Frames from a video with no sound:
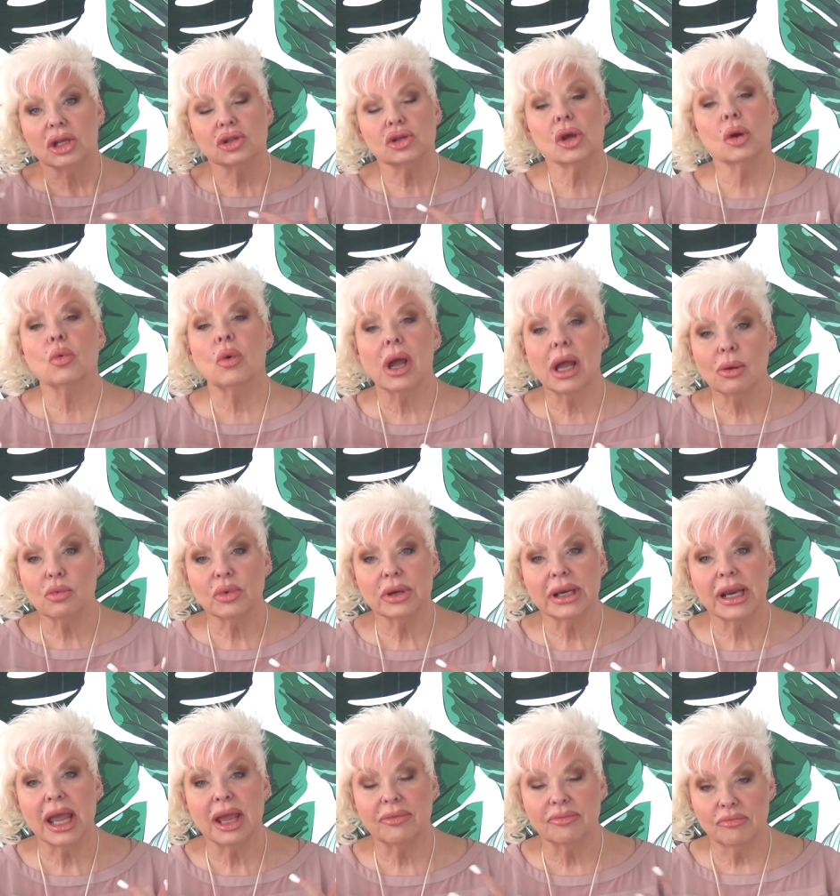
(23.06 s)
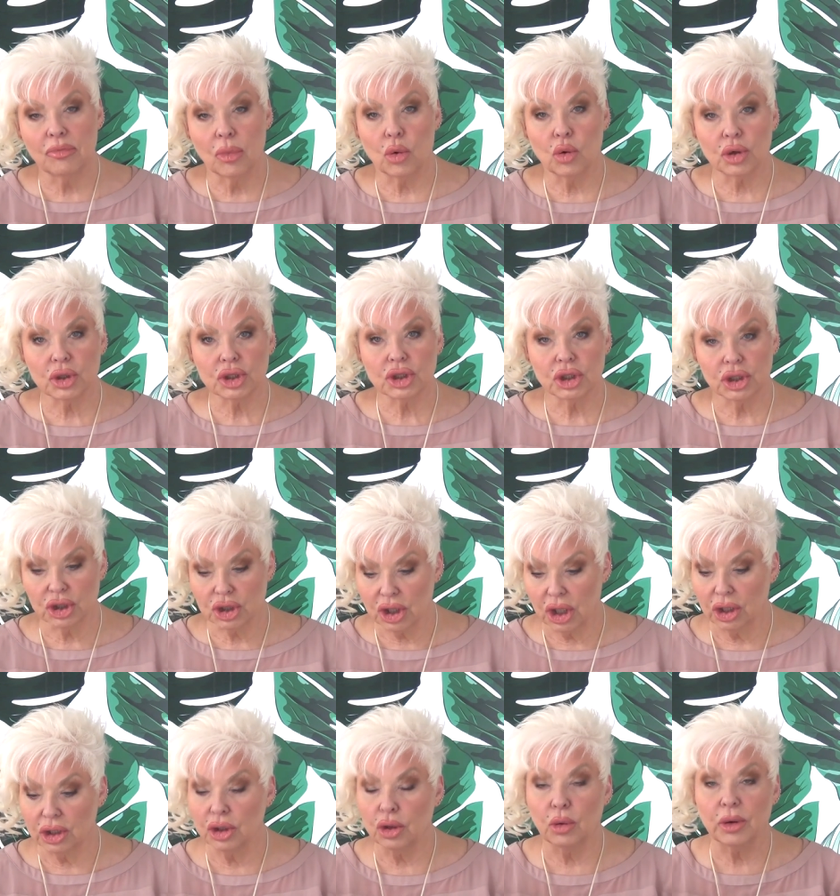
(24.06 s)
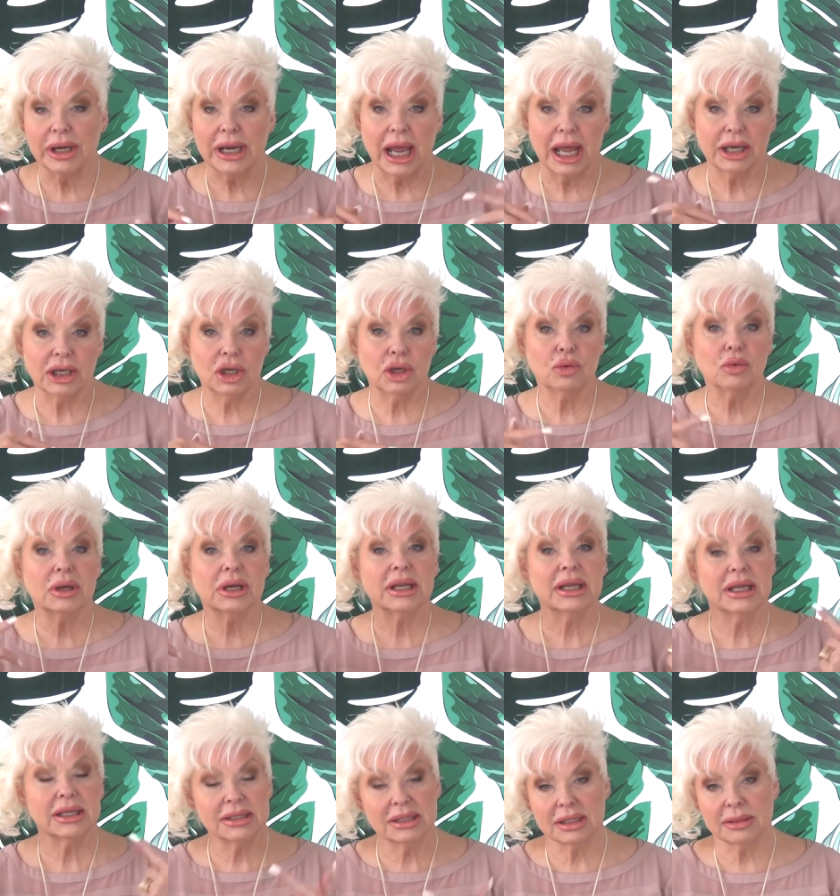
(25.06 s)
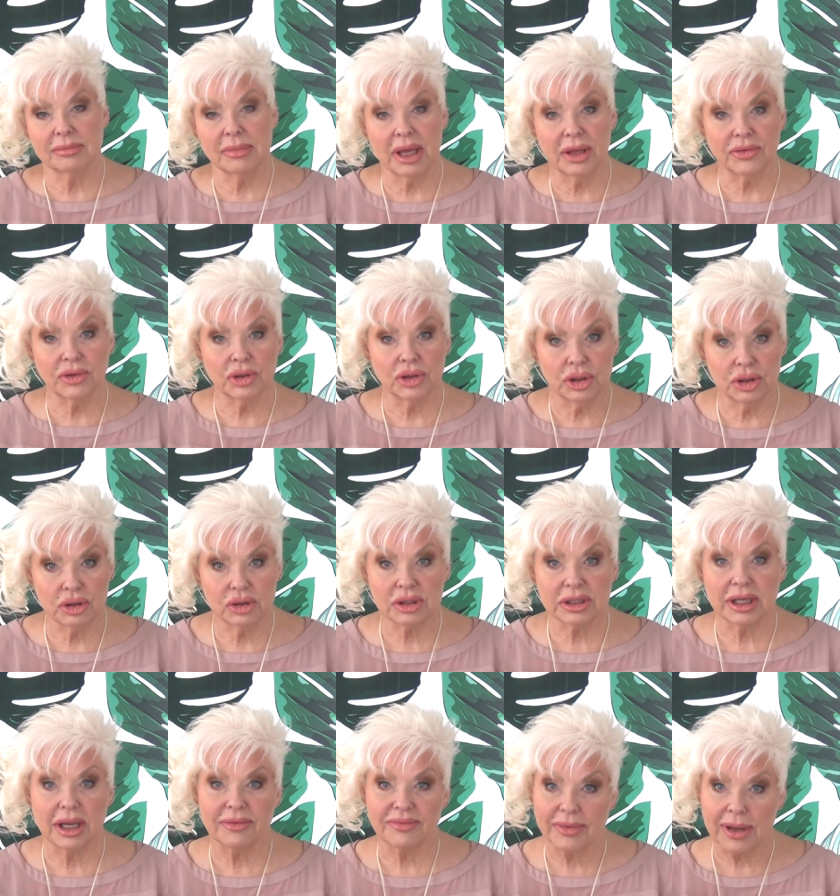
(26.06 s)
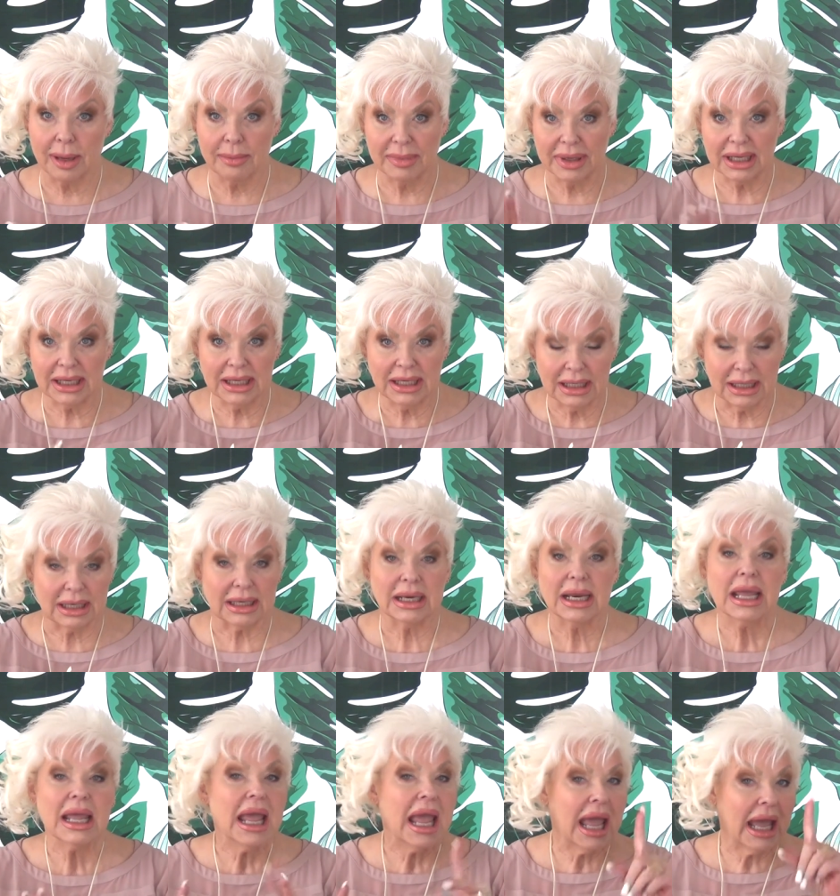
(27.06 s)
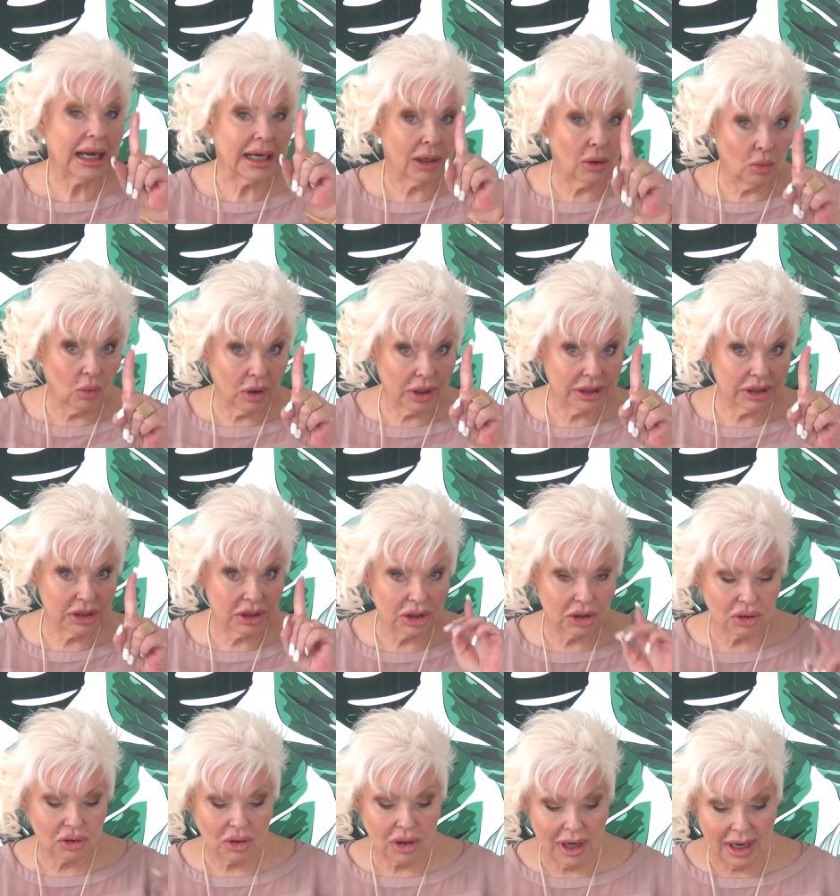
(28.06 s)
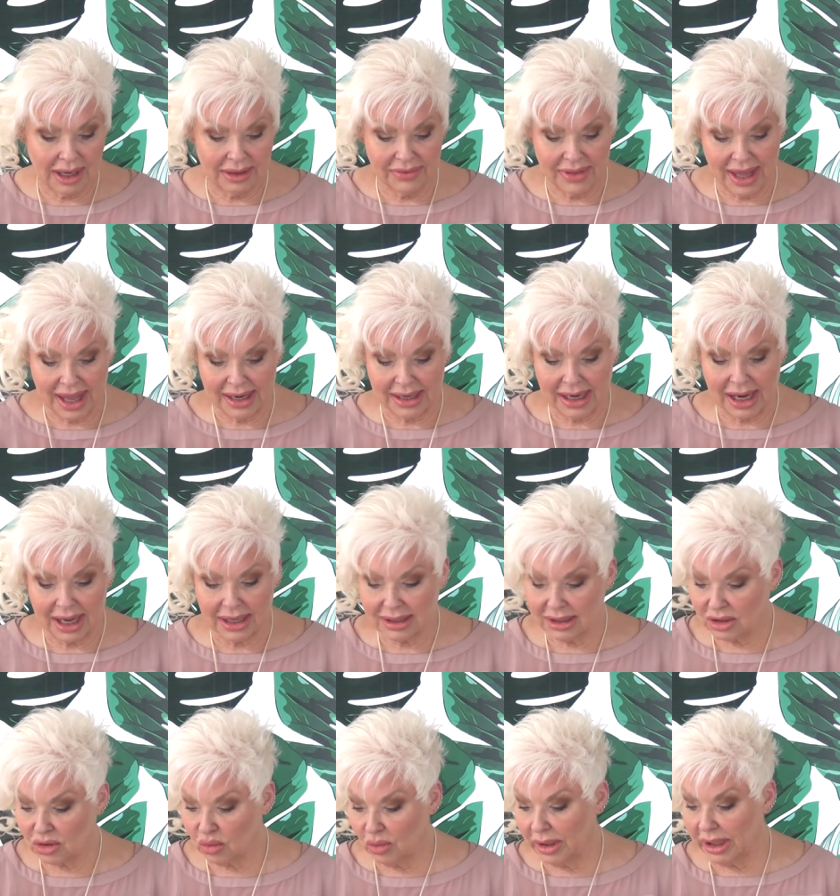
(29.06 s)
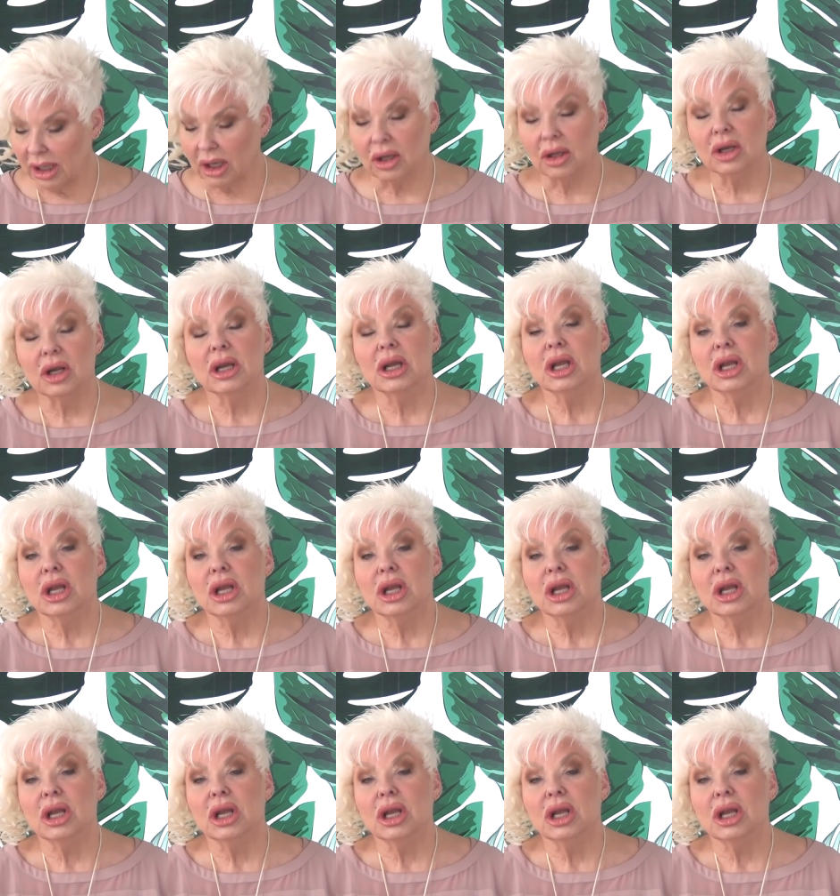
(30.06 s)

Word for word: so I would have more to show you, and I knew I had some other new stuff coming in, and I wanted to try that out as well.